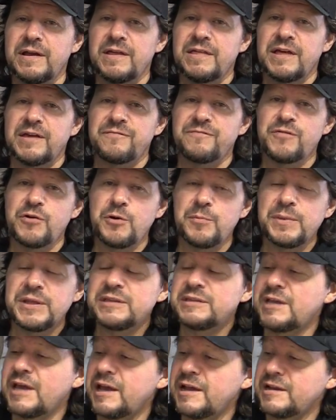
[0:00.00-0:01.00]
They film in
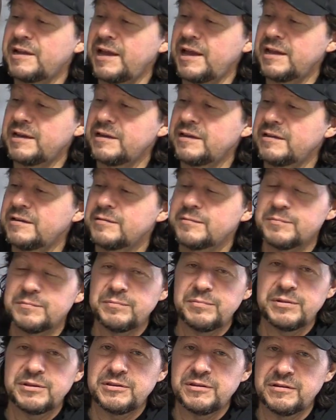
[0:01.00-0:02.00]
1080,
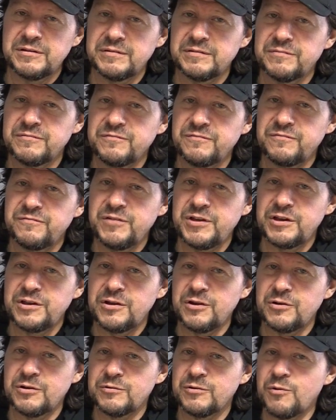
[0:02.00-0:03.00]
but the
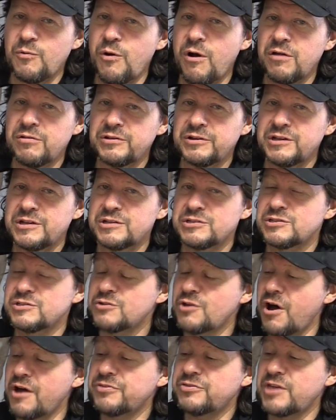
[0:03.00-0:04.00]
video quality is
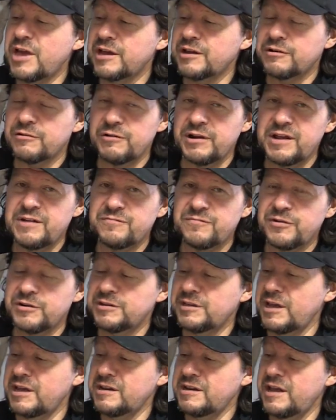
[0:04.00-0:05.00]
not that great for
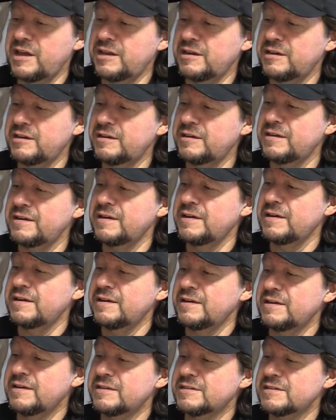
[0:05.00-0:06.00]
1080.
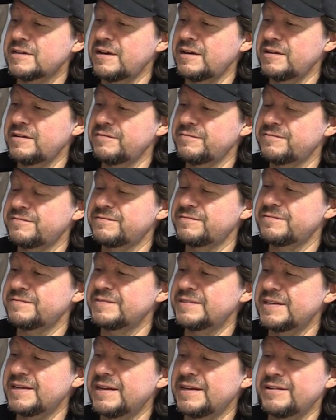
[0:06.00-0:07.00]
It's kind of,
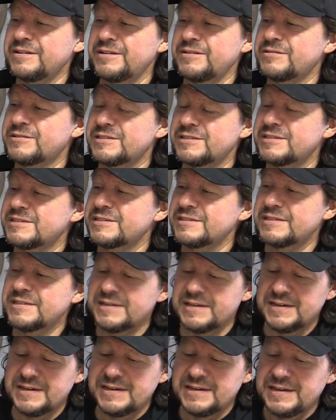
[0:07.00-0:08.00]
I don't know,
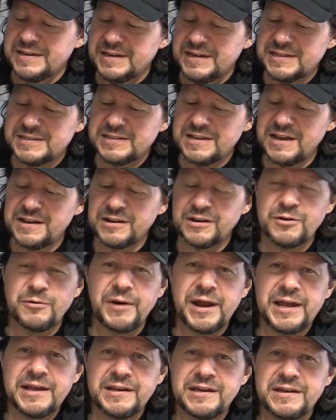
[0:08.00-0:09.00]
it's kind of
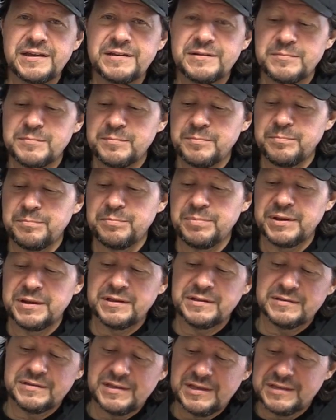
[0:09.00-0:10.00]
grainy,
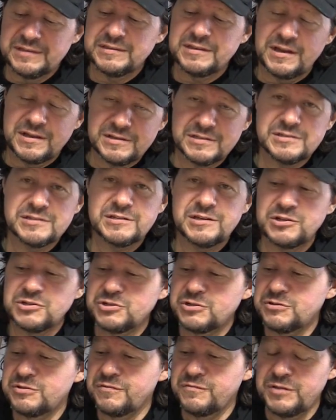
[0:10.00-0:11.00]
but it does get
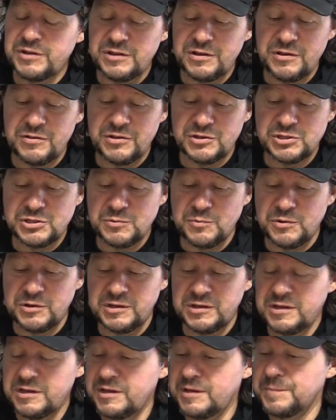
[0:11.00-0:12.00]
you the video that you
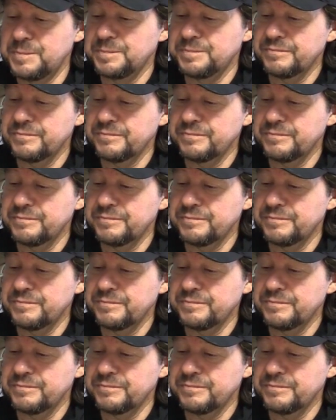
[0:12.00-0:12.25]
want to get.